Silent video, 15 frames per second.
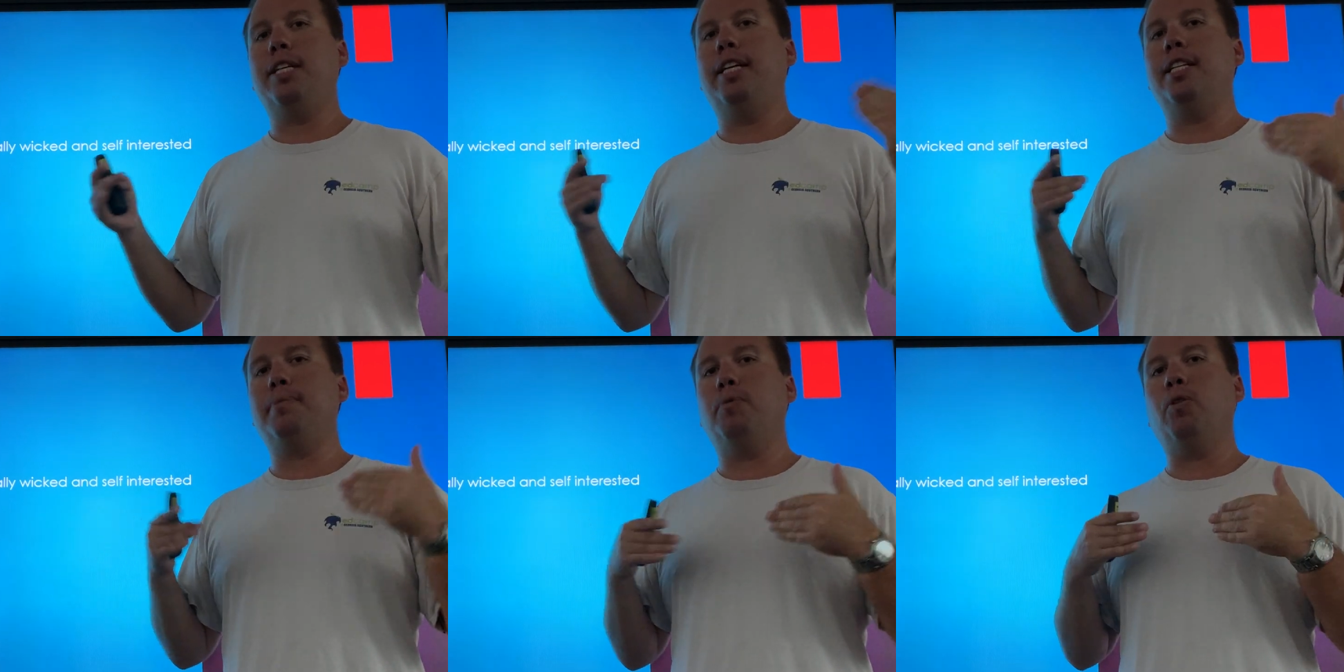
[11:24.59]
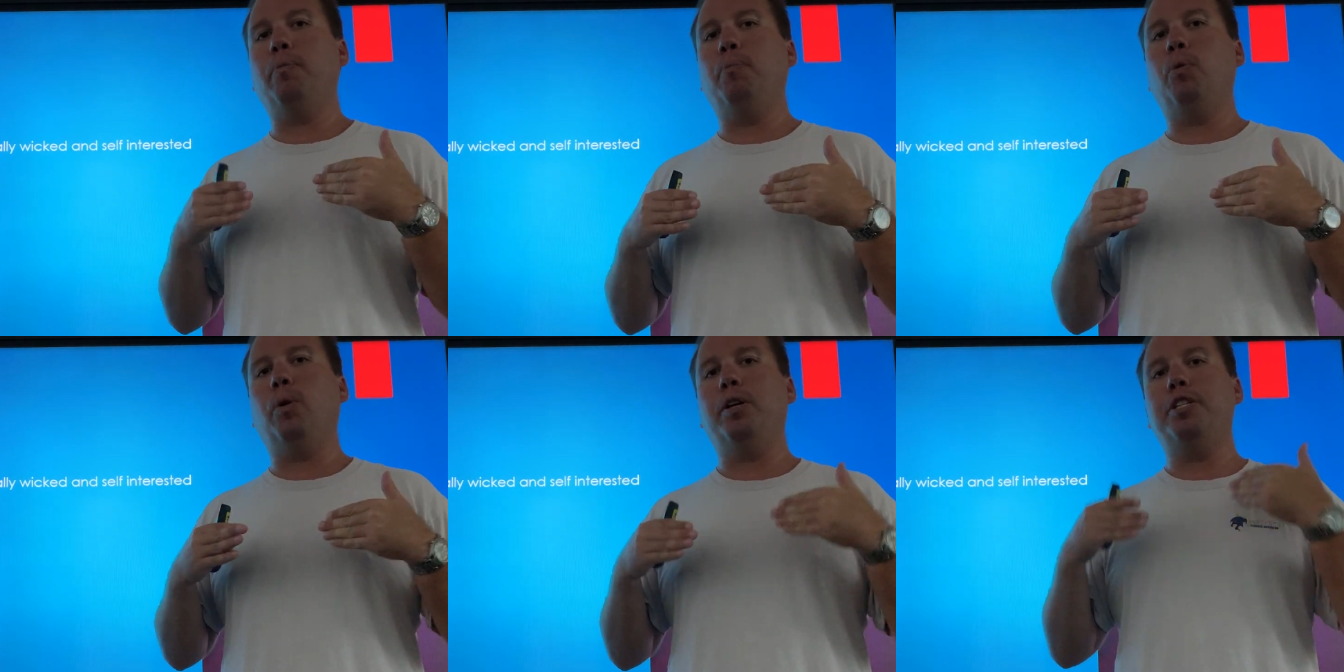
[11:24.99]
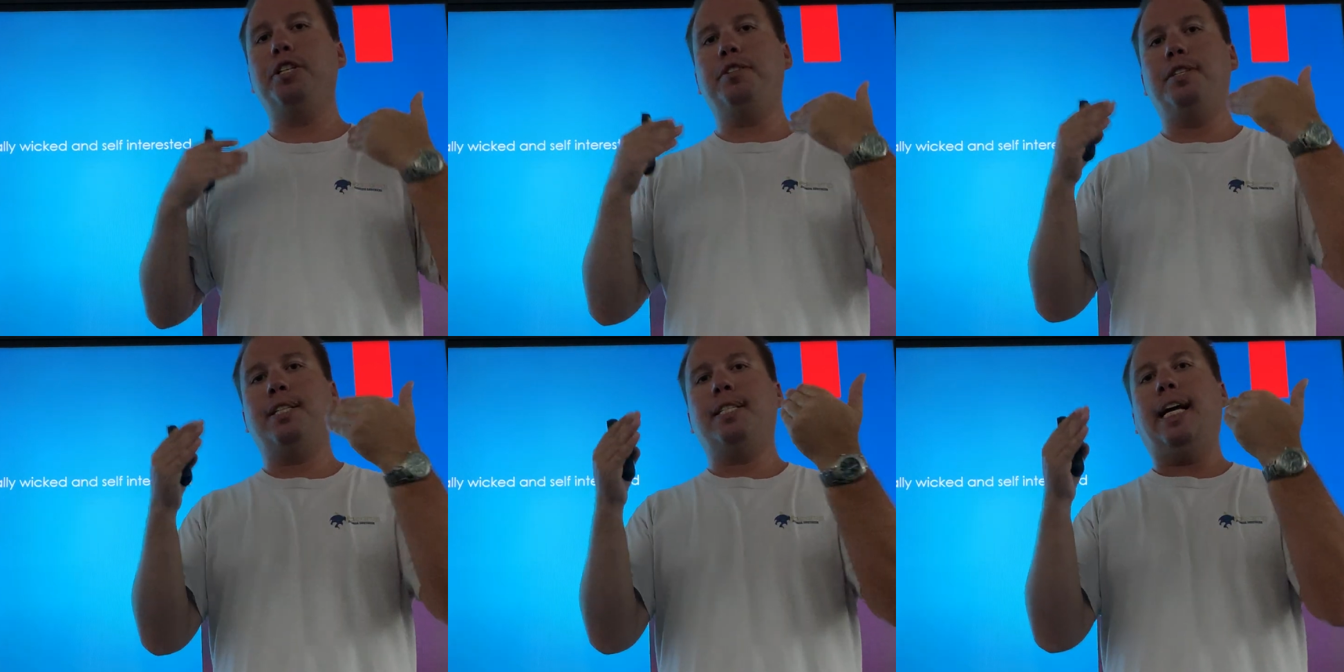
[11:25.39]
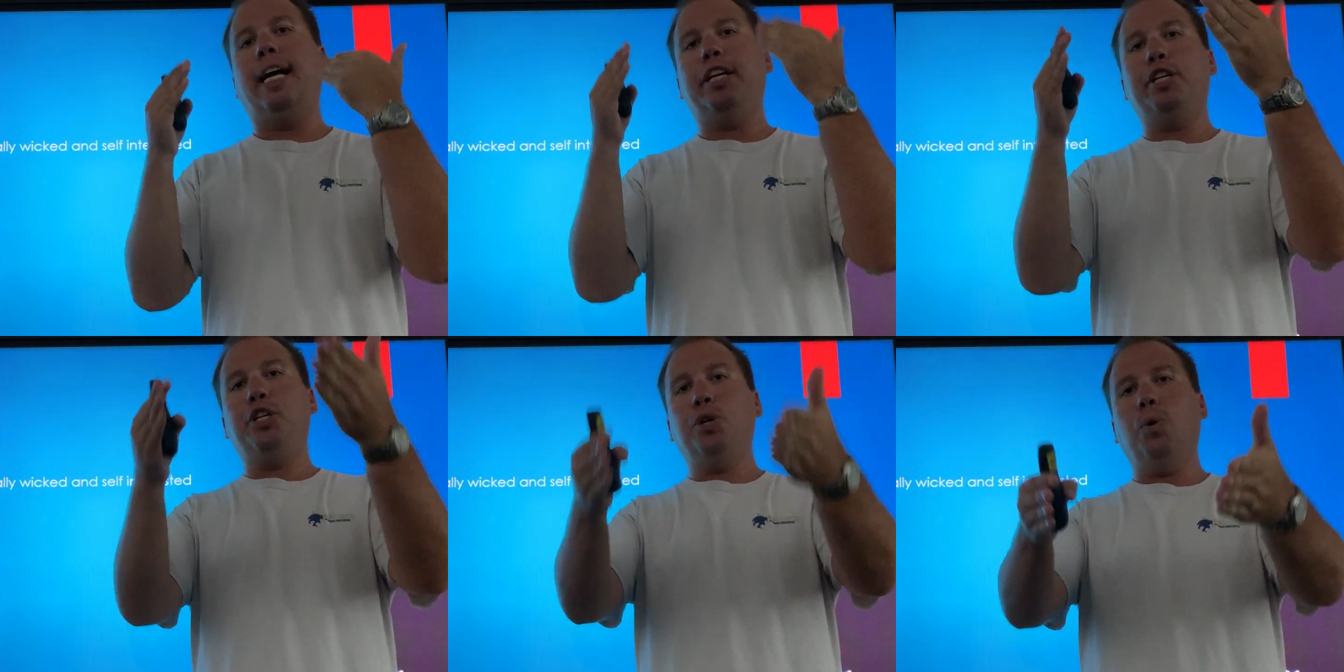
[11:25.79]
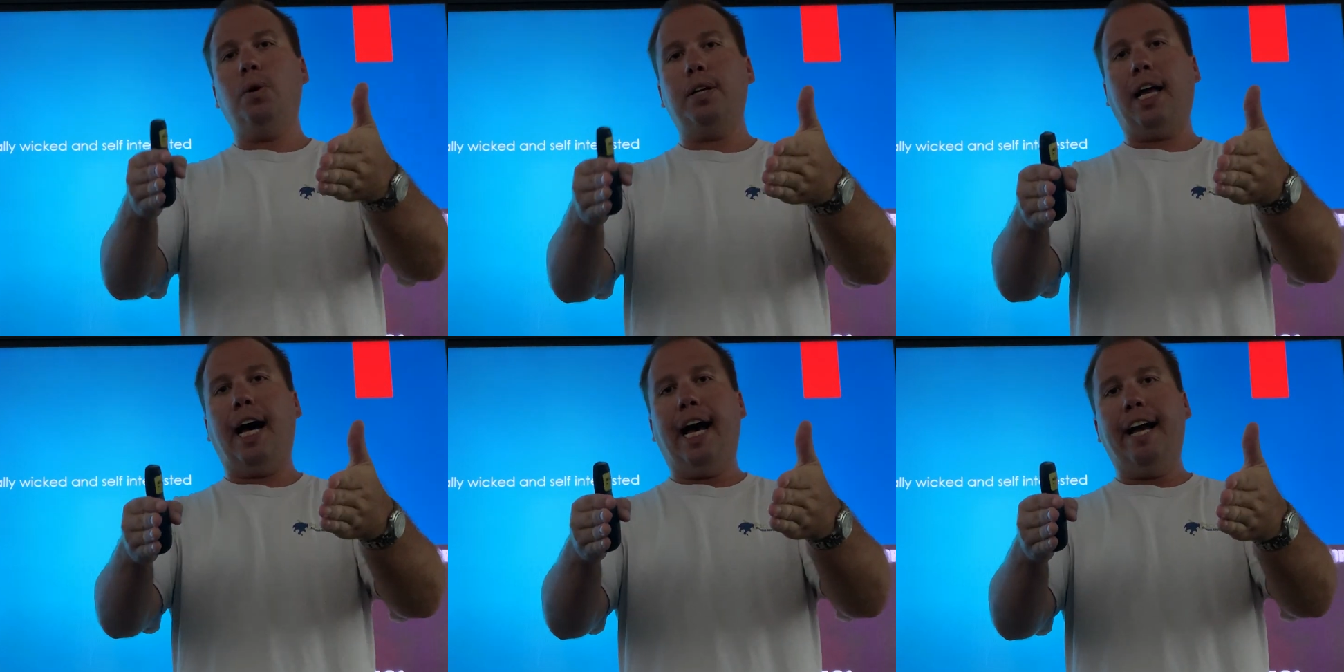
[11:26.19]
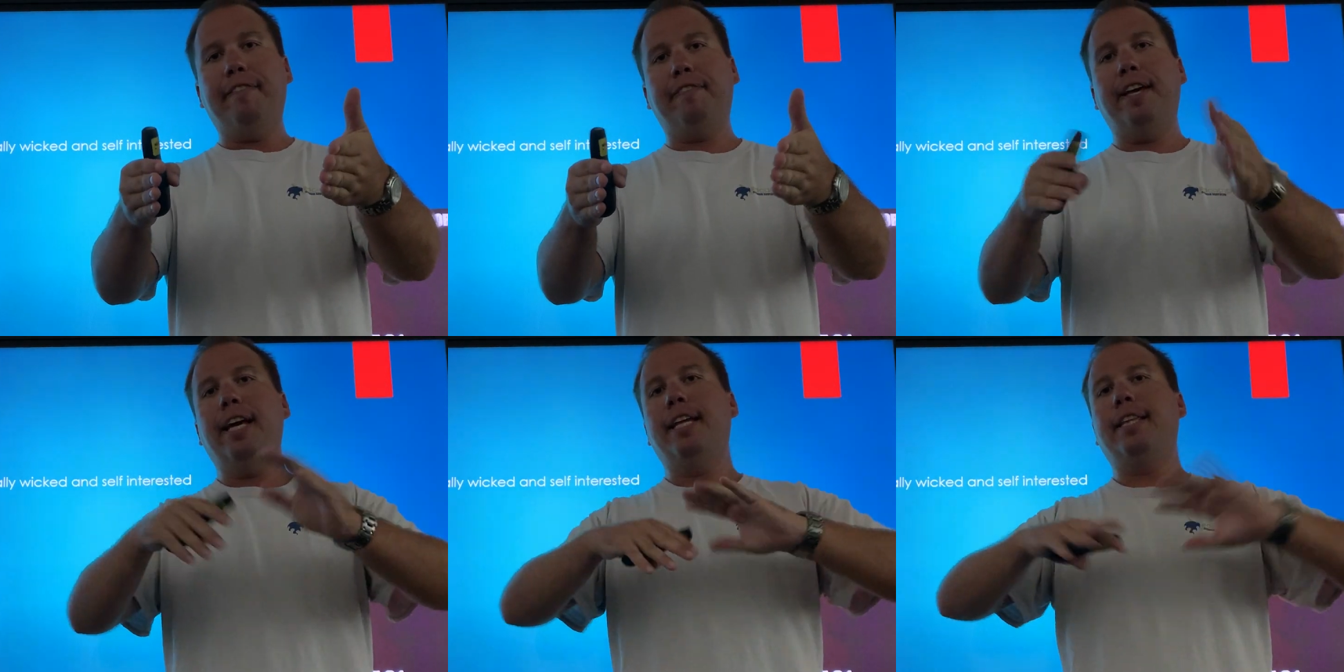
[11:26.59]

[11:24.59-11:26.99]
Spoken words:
It is more important to sustain your life